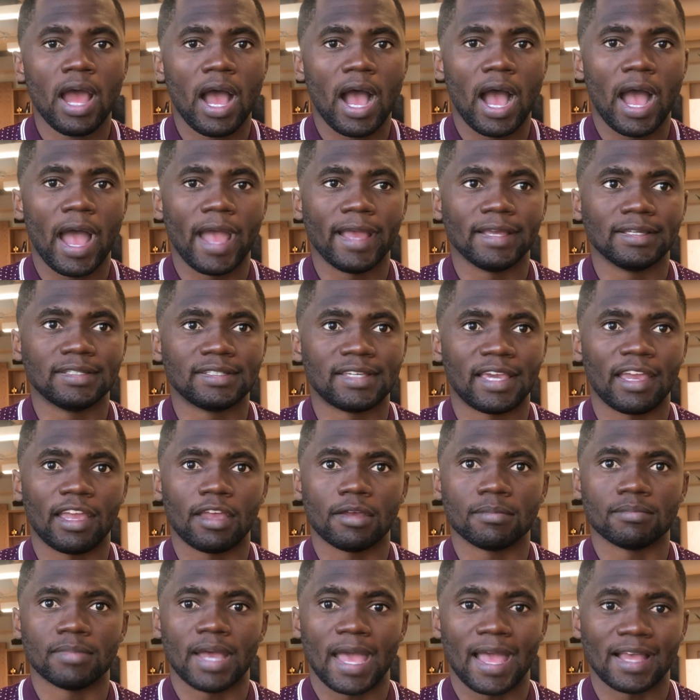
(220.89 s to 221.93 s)
I
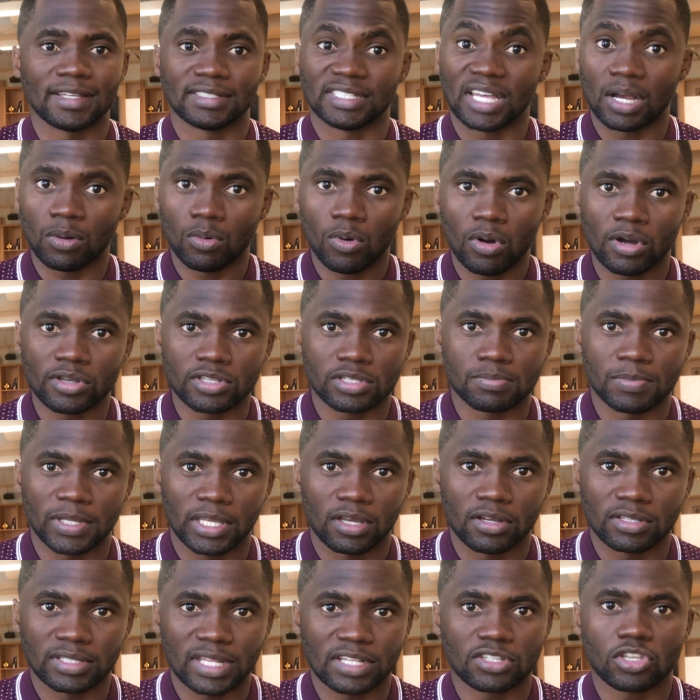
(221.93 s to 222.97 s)
came as I was,
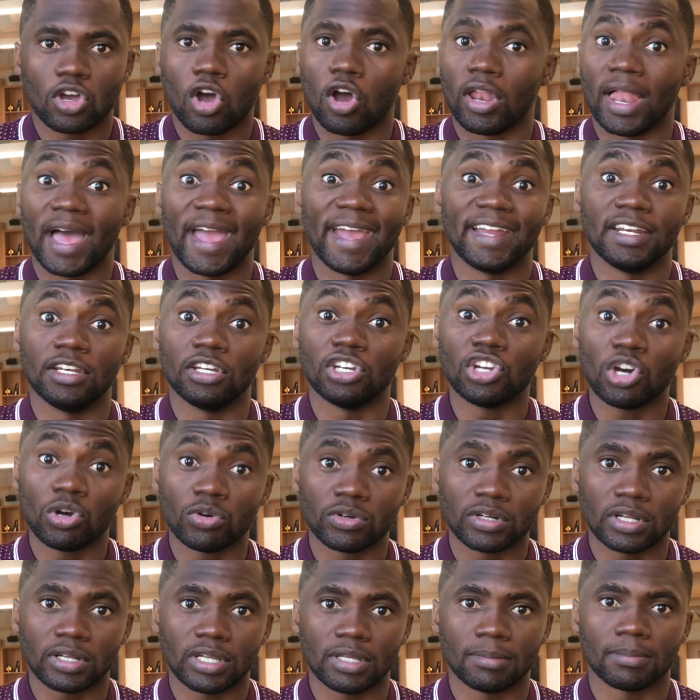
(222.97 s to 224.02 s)
because that's all I had
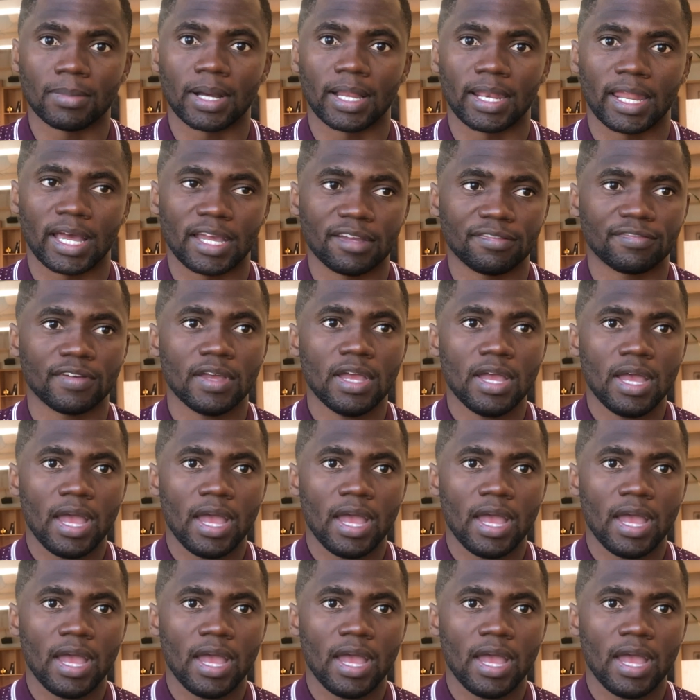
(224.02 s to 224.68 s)
known in my life.